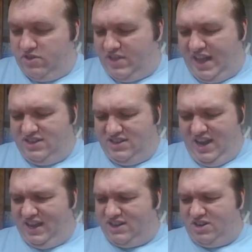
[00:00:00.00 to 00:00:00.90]
That's
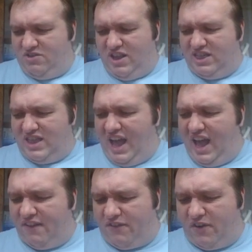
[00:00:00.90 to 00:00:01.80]
not a
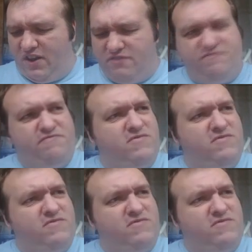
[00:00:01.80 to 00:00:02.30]
lot for a